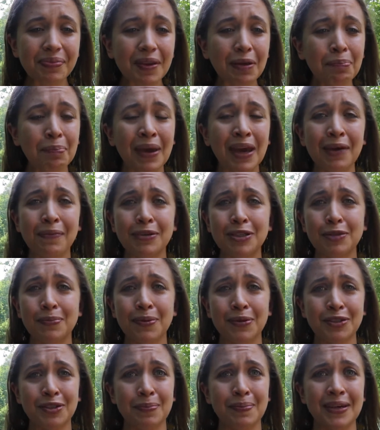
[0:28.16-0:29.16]
May was
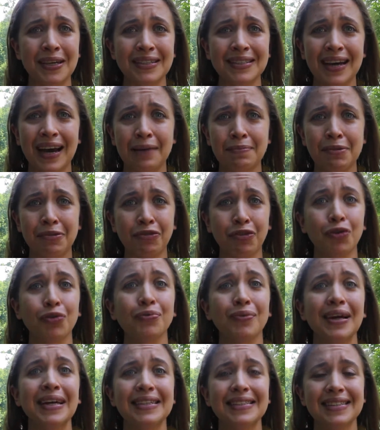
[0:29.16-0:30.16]
supposed to be a time of
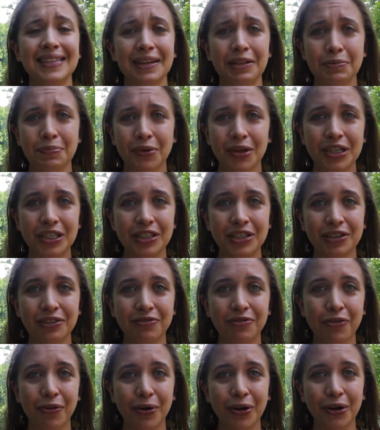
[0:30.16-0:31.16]
great
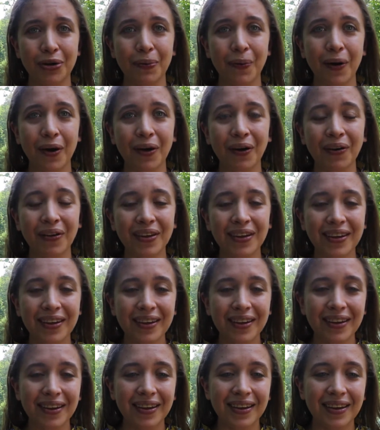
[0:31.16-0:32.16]
celebration for you all,
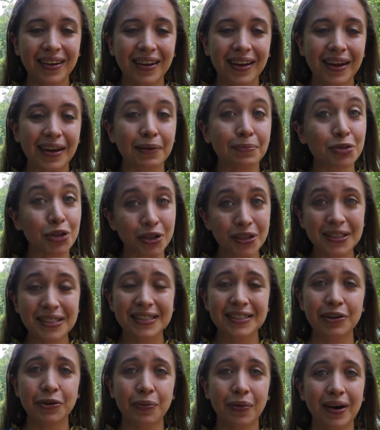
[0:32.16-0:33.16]
and I'm sure it
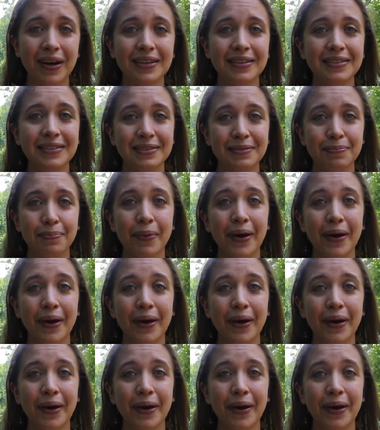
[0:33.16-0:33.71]
still was,